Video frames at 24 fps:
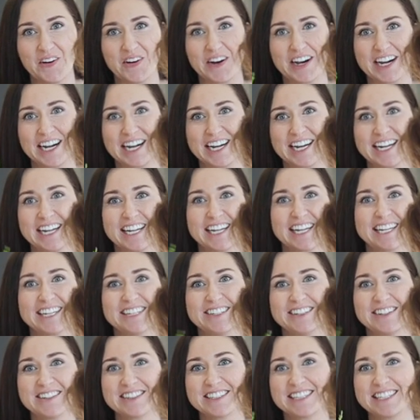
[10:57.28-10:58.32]
or, you
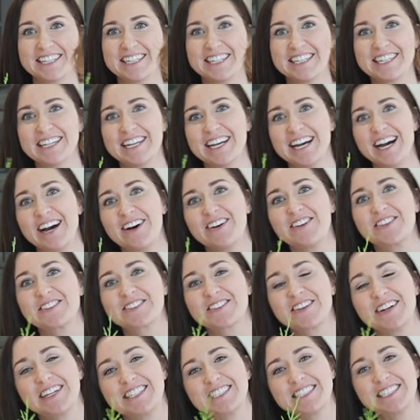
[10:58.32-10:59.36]
know, I was
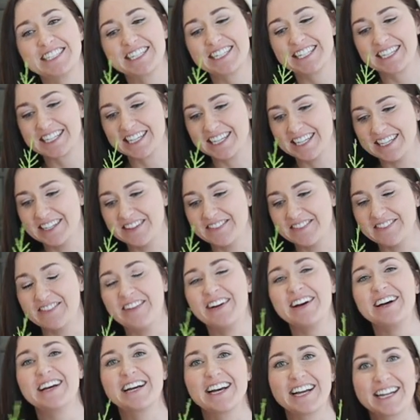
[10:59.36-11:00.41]
watching,
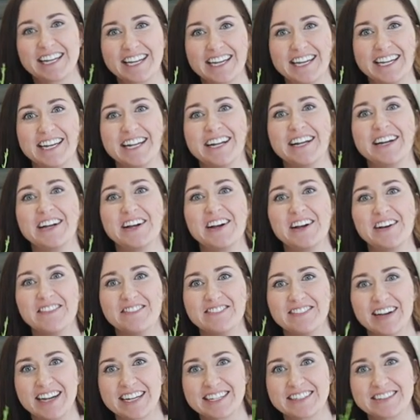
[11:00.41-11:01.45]
again,
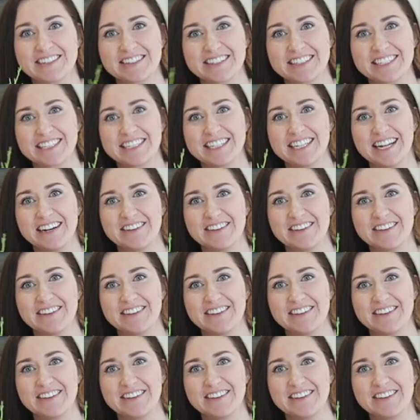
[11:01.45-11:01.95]
Magnolia